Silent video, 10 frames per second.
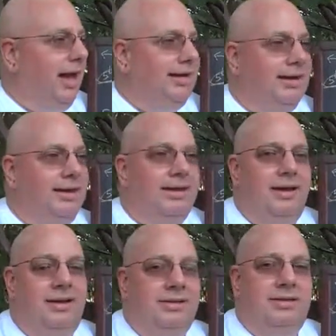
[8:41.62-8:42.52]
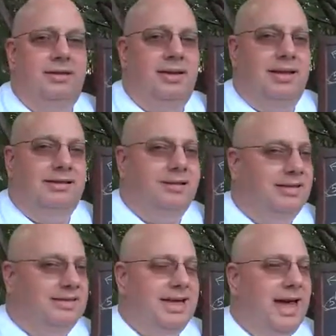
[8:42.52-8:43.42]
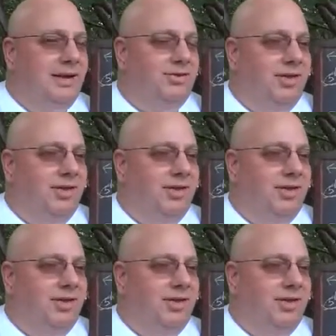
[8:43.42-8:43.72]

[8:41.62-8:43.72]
I can't calculate the exact